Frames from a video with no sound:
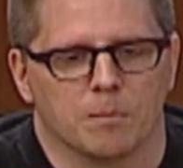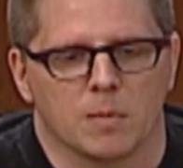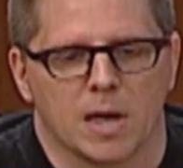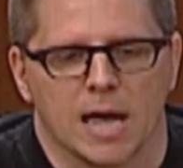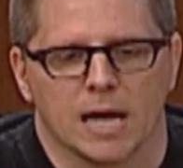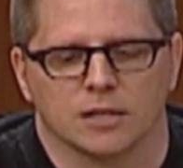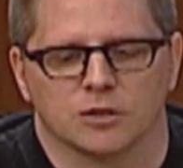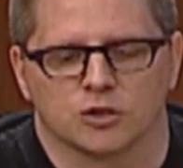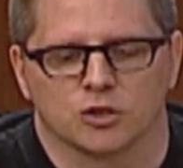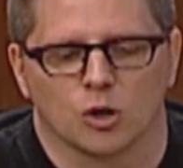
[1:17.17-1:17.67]

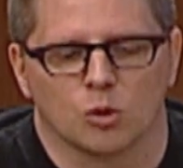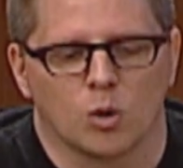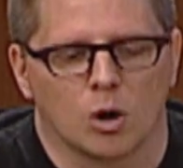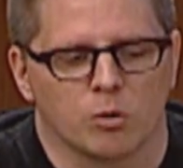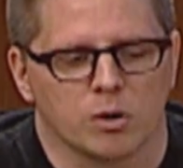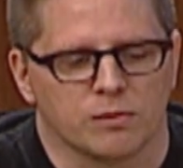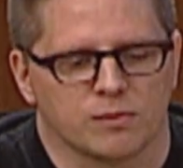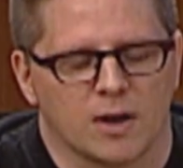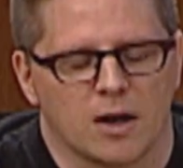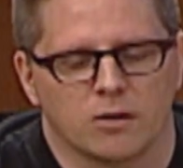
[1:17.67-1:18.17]
And so what
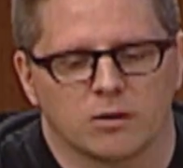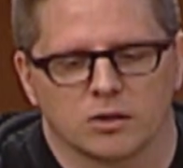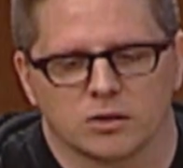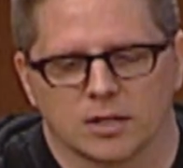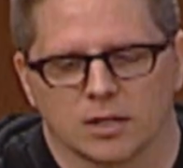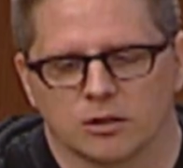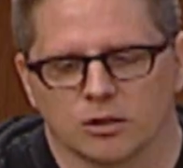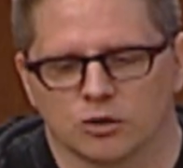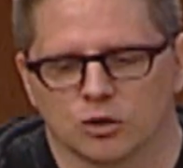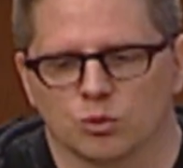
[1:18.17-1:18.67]
we found is
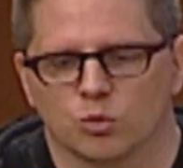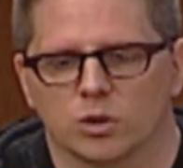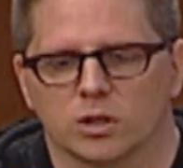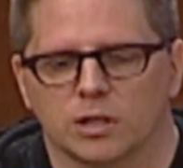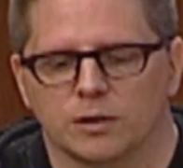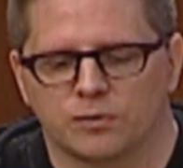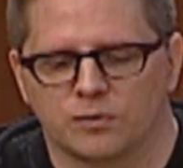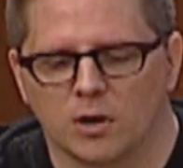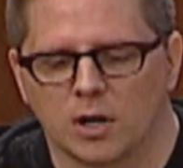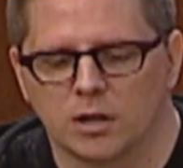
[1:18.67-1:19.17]
that there's a
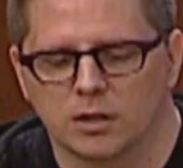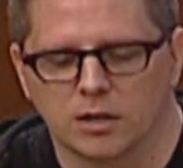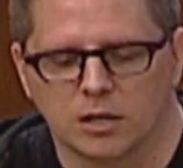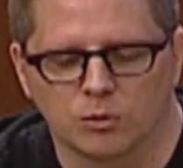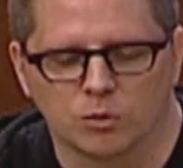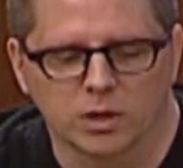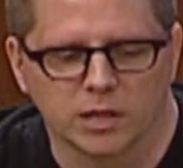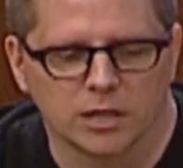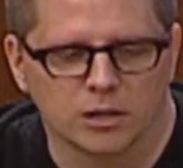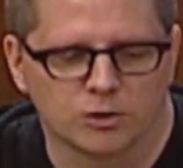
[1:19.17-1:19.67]
really fun and
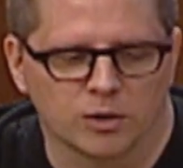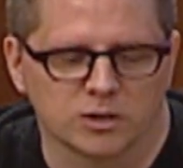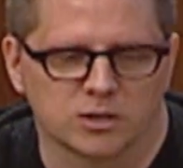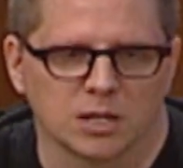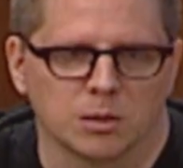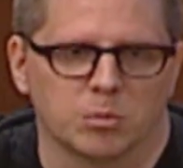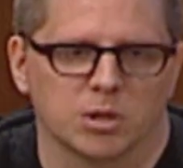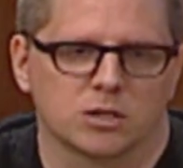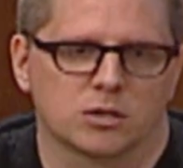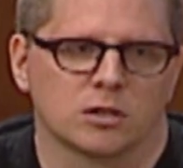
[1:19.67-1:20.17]
really
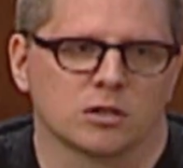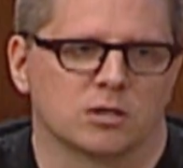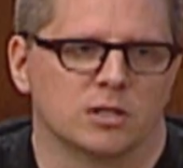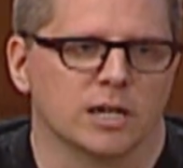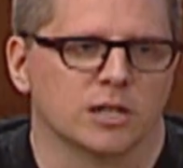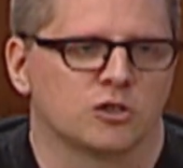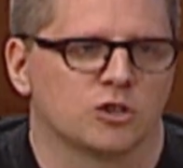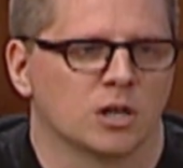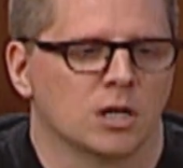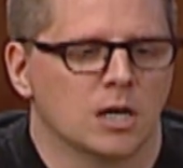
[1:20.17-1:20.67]
interesting business
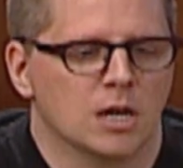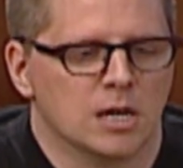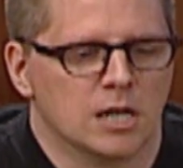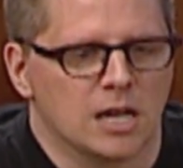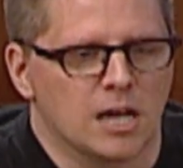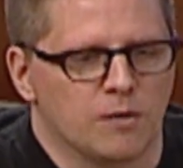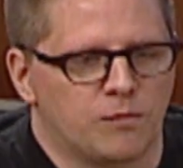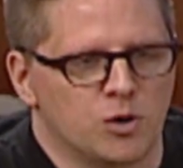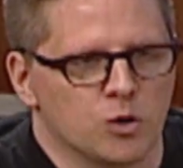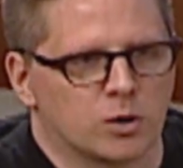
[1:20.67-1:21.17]
niche
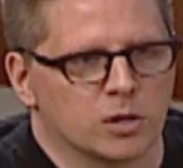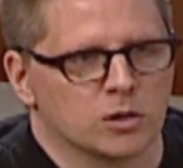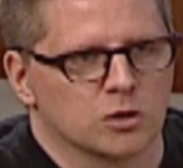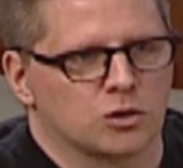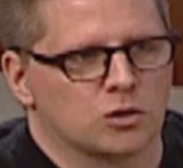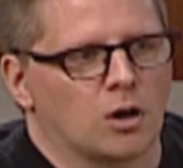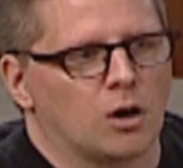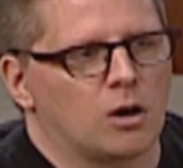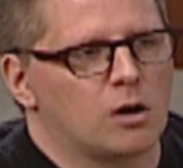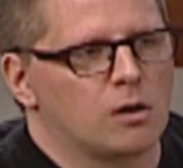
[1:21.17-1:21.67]
if you can
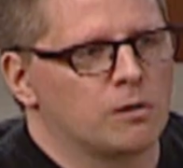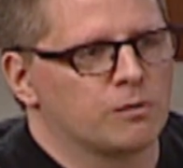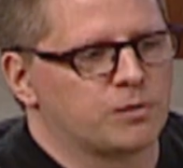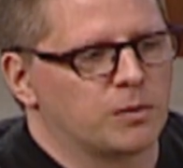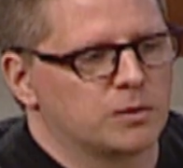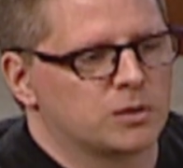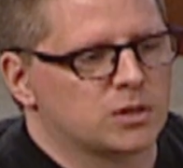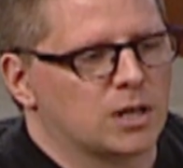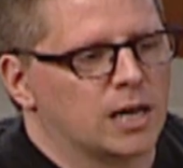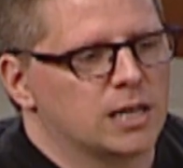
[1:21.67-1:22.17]
solve
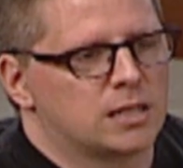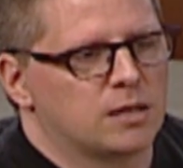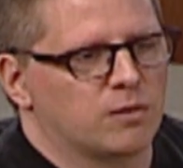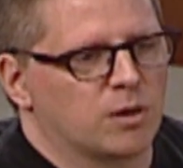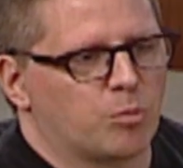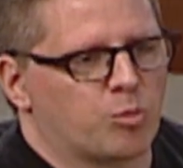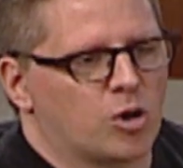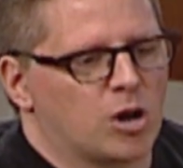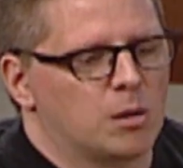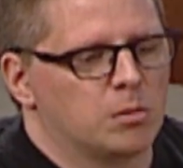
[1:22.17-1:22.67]

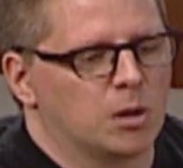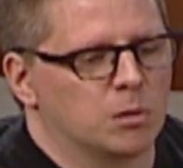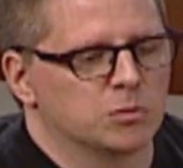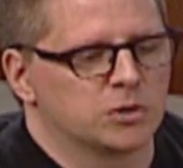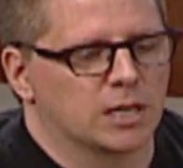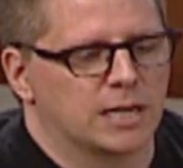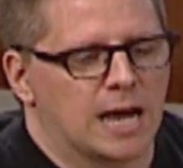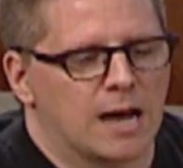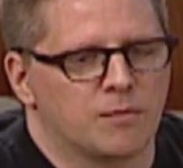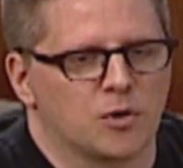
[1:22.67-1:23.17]
scientific problems
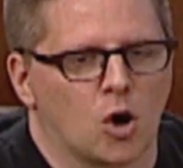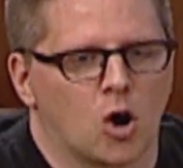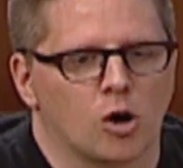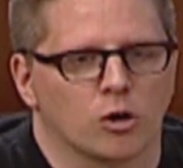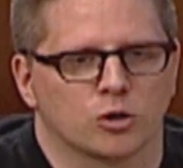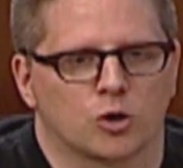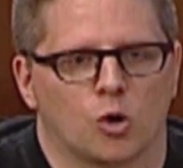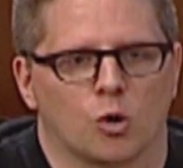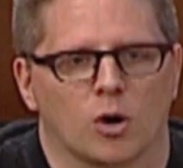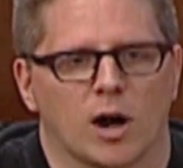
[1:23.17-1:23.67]
that have a
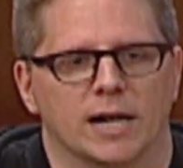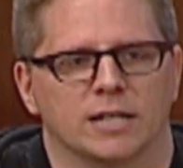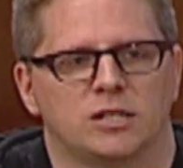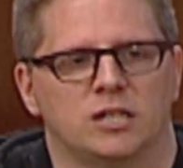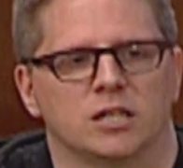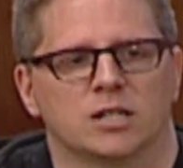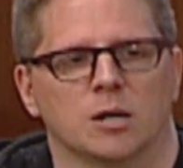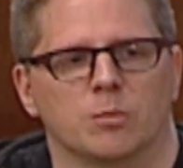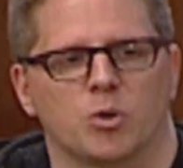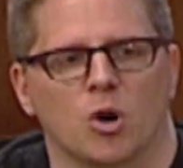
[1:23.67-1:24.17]
hardcore
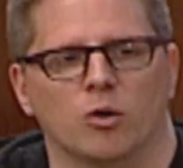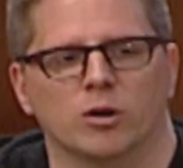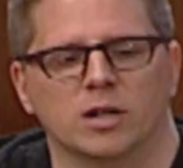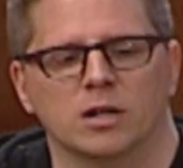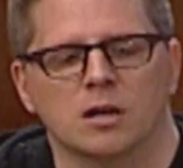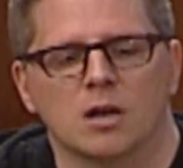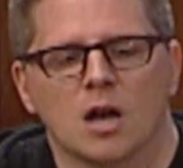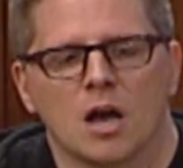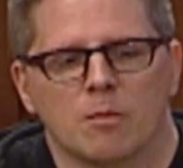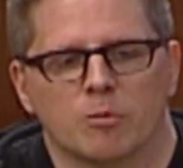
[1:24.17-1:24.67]
IT component,
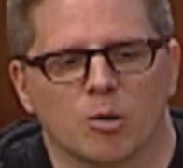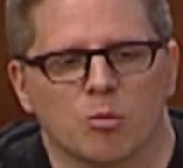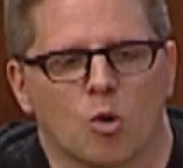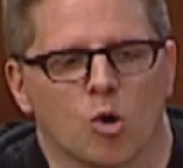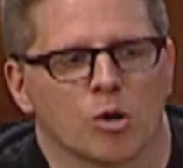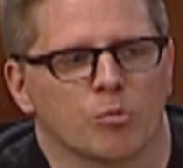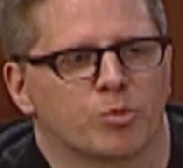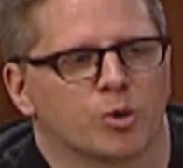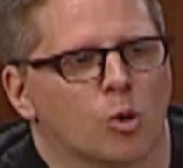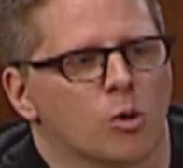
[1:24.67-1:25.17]
but
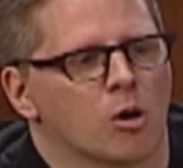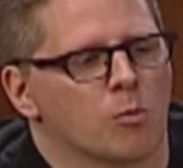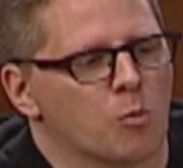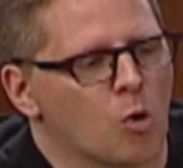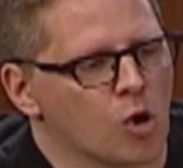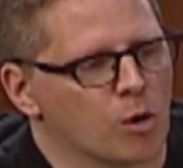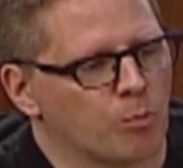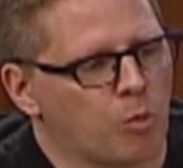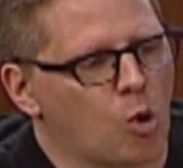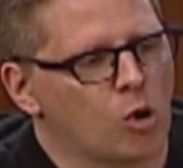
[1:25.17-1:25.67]

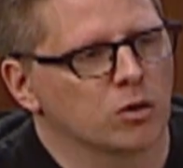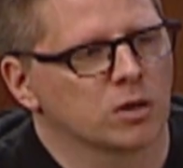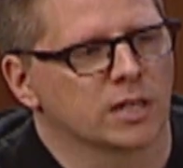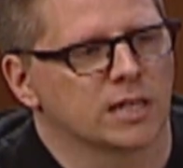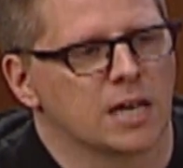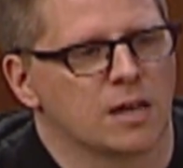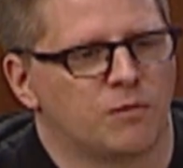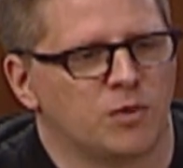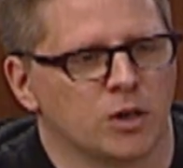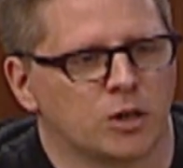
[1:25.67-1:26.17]
more
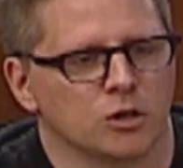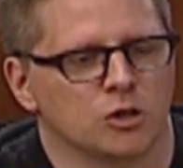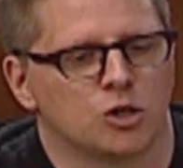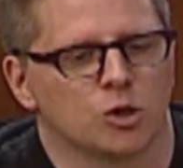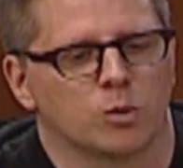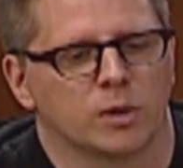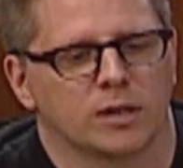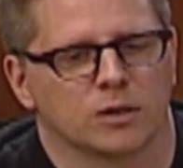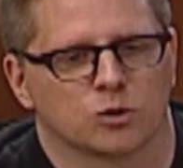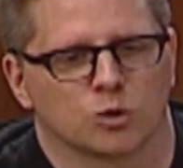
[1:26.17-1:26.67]
importantly, if you could
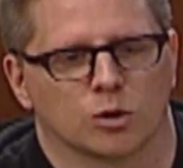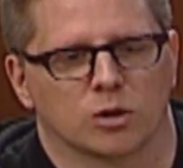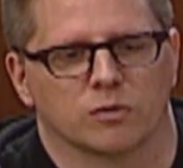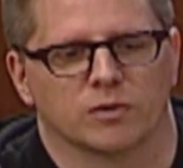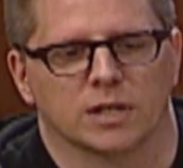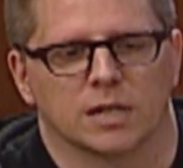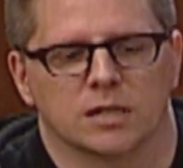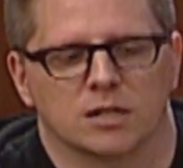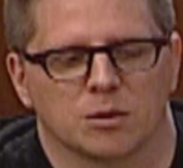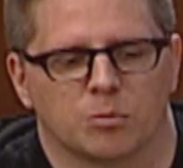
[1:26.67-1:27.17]
do it in sort of
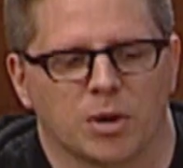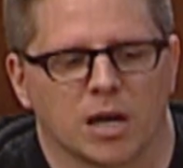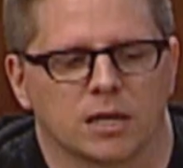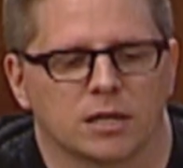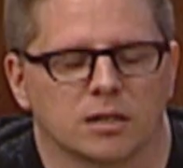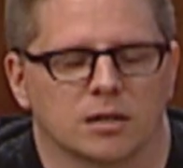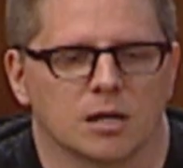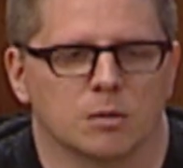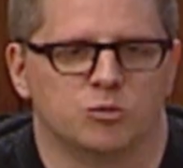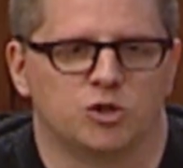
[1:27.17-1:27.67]
an
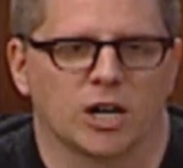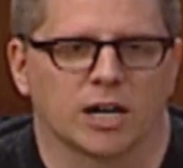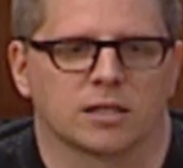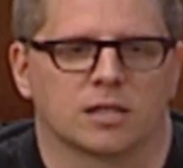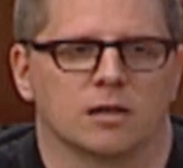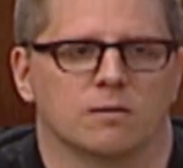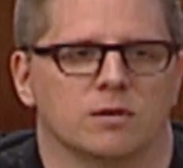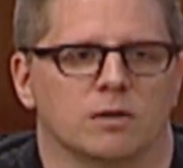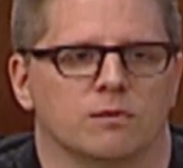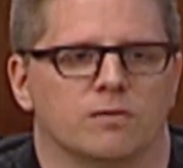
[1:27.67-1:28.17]
independent,
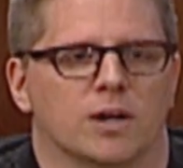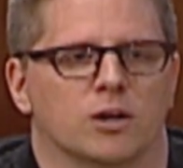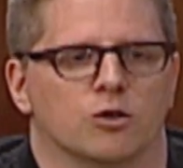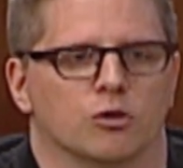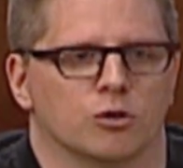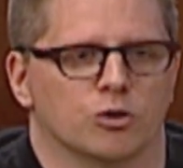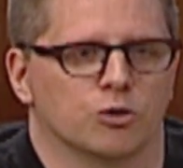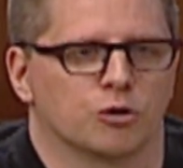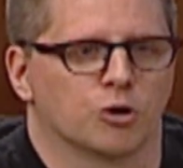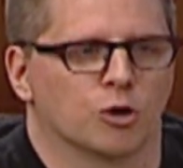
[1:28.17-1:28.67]
objective, and
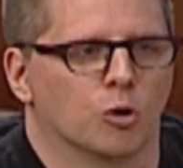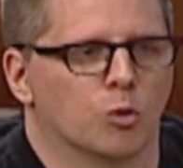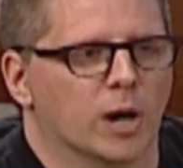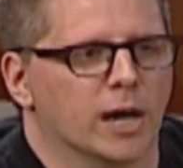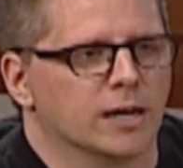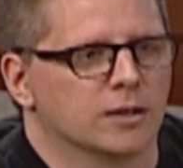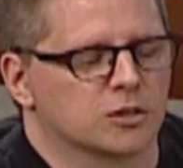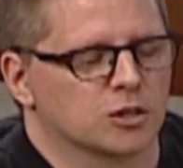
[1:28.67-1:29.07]
vendor-neutral way.